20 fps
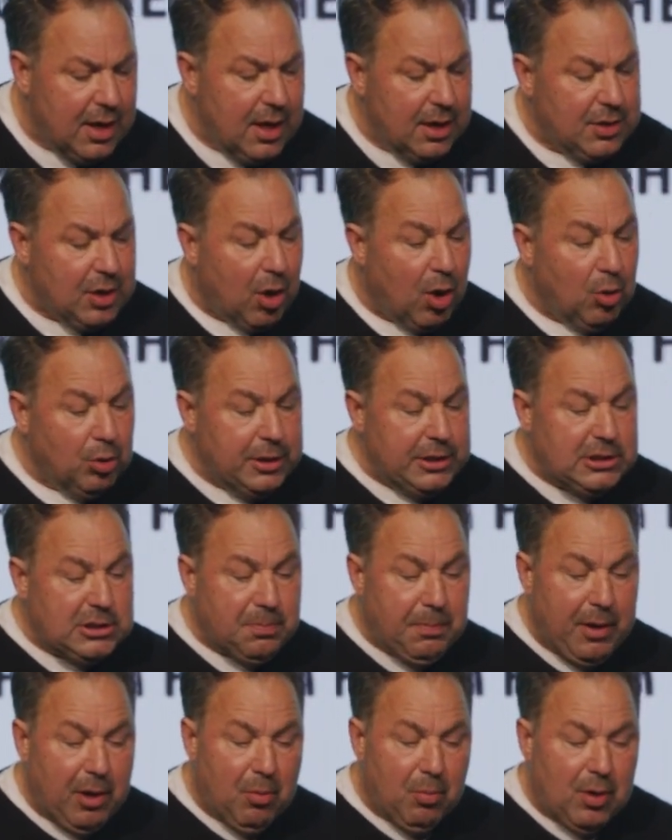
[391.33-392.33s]
The Holy
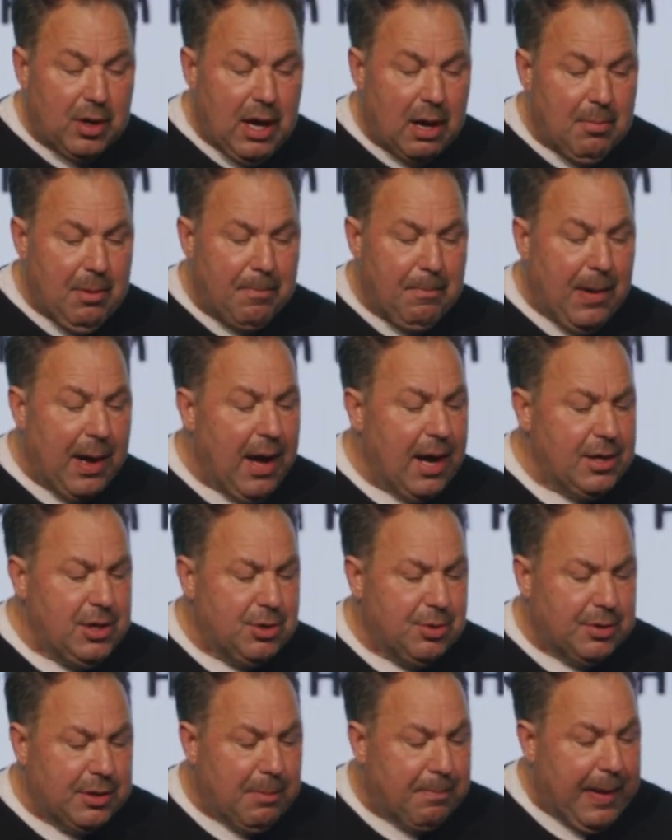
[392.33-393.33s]
Spirit will come upon you,
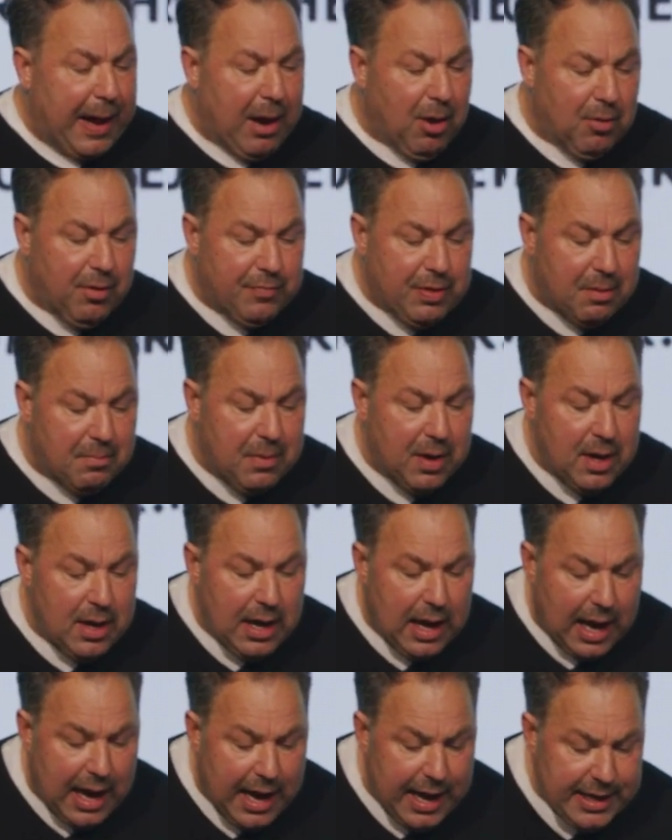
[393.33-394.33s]
and the power of the
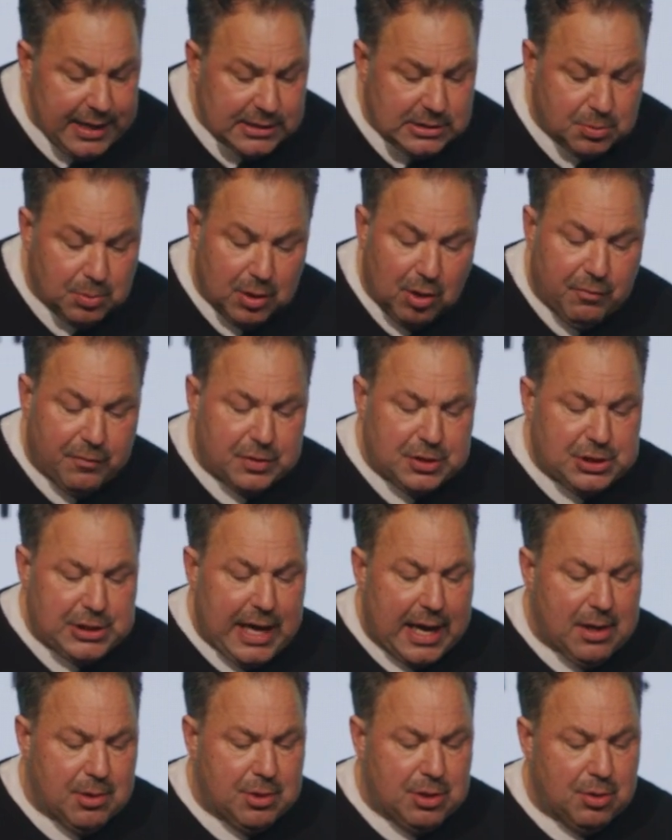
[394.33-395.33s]
highest will
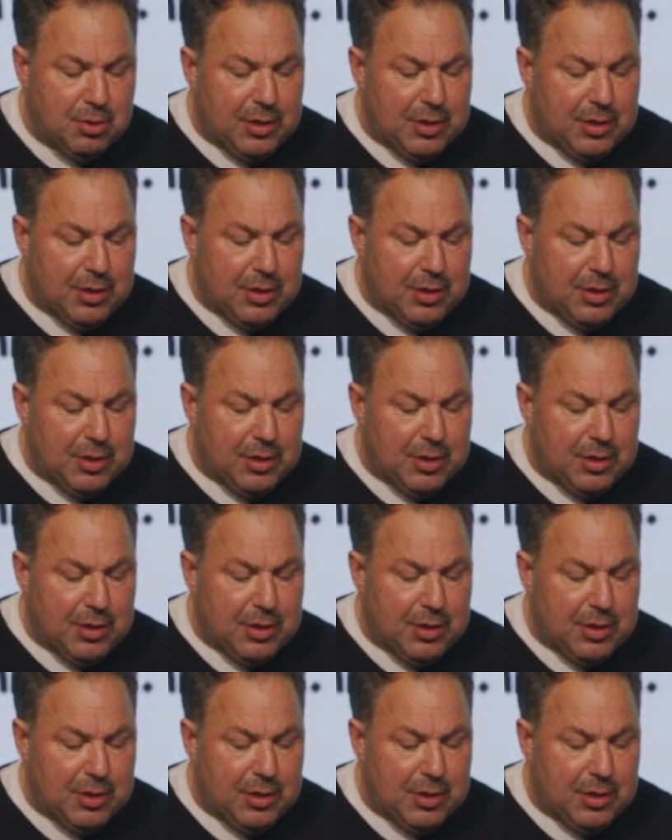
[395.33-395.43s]
overshadow you.